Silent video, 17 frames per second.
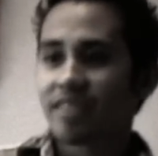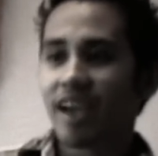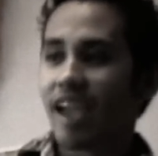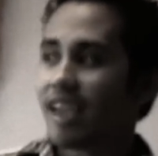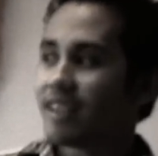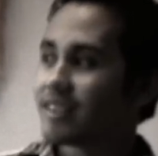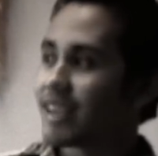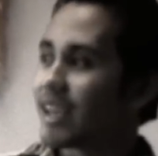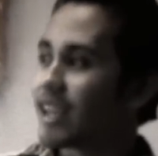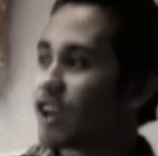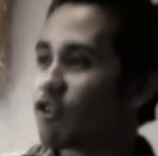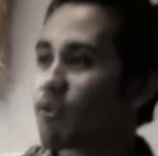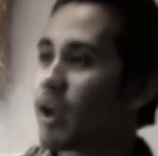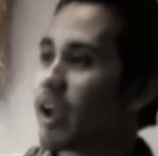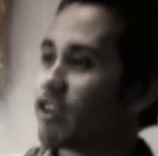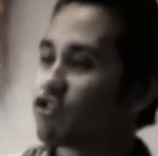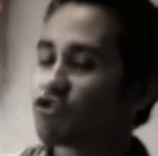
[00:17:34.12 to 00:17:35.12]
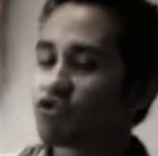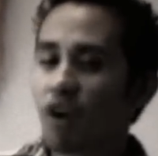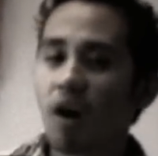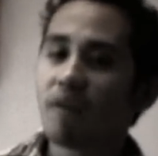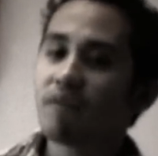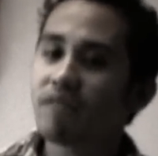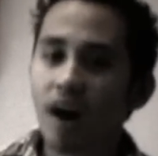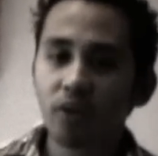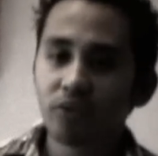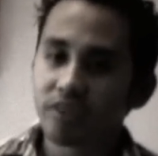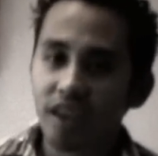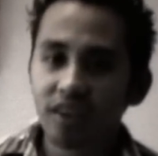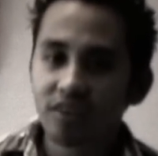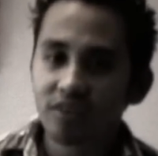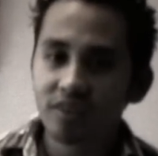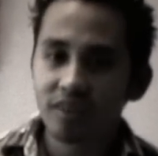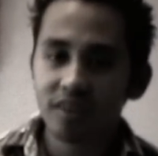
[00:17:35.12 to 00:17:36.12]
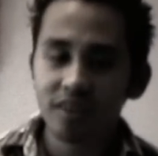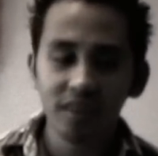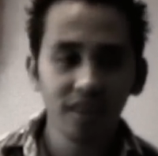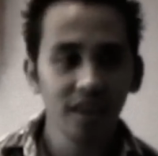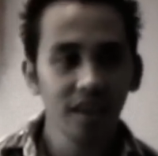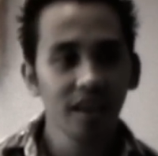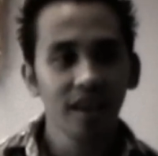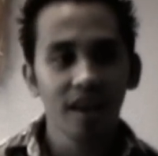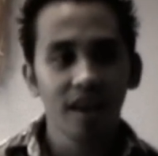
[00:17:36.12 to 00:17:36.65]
that it's gonna create strong foundation,